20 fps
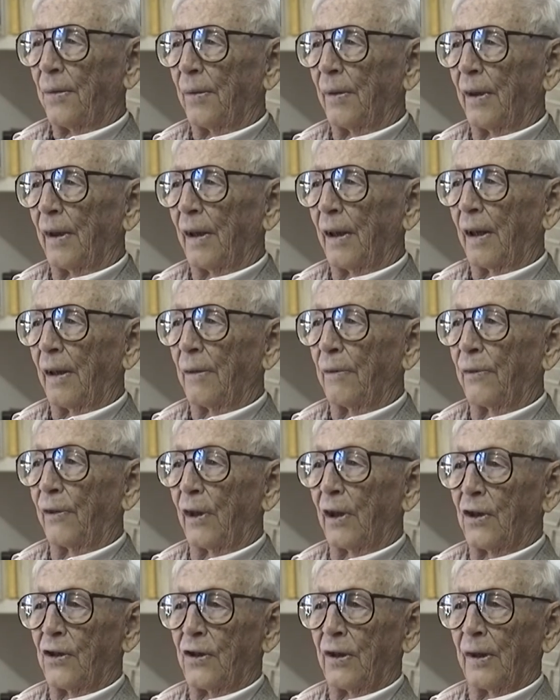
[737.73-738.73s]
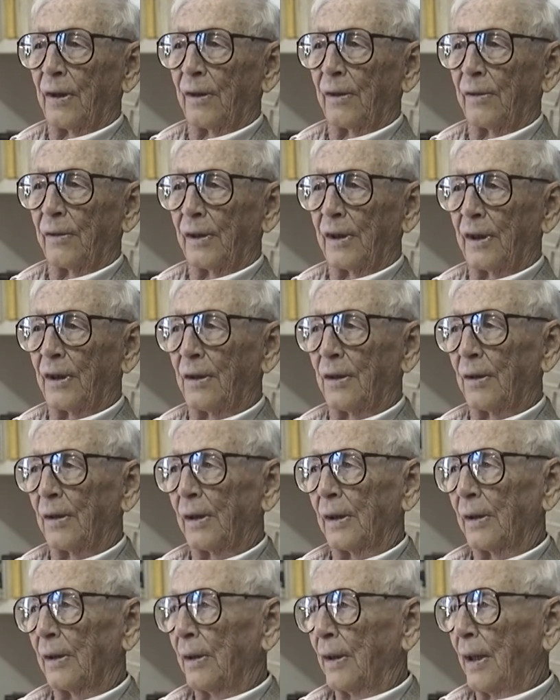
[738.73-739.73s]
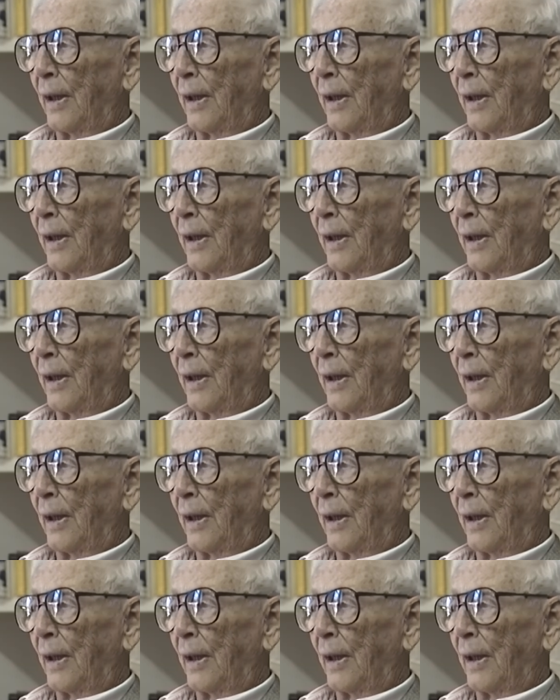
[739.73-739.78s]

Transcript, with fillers: our function. If we do it